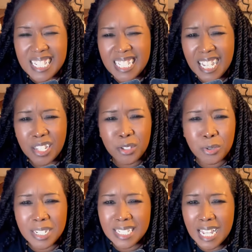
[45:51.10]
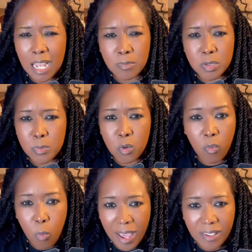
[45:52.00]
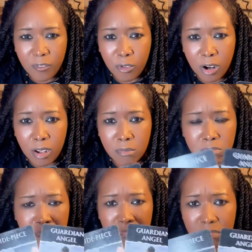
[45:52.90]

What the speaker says: telling you it's time to move away from.